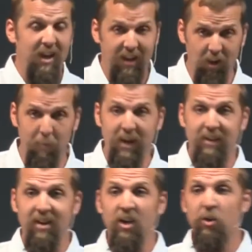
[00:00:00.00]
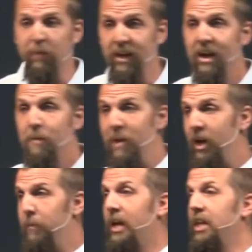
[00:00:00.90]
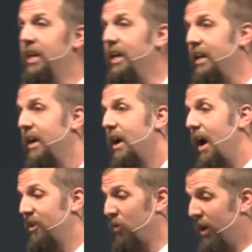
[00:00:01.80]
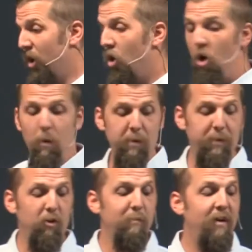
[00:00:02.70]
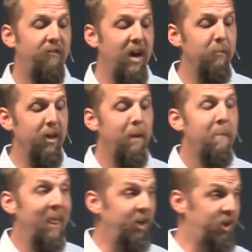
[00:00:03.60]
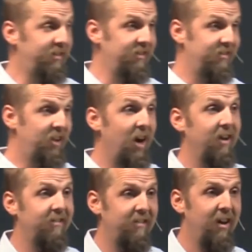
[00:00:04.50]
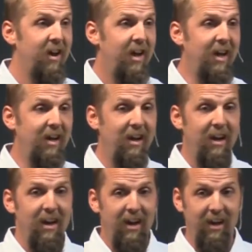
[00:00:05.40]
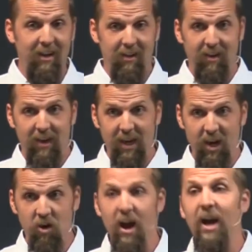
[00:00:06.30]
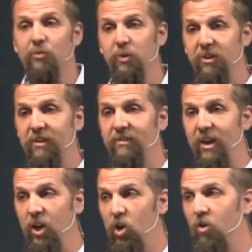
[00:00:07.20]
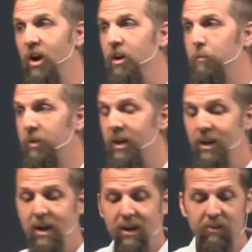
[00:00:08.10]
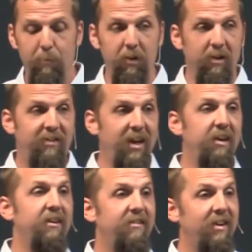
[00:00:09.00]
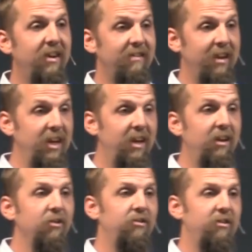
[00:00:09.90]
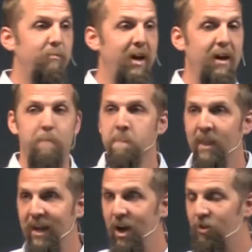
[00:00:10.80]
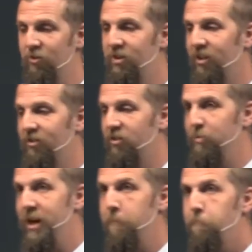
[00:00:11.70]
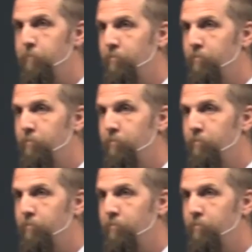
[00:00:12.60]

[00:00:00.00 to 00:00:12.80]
heal me, touch me, make me clean uh, so I can go home and be with my family. And Jesus does. He, he, he interacts with this incredibly debilitating disease and he heals this man. He also tells this man,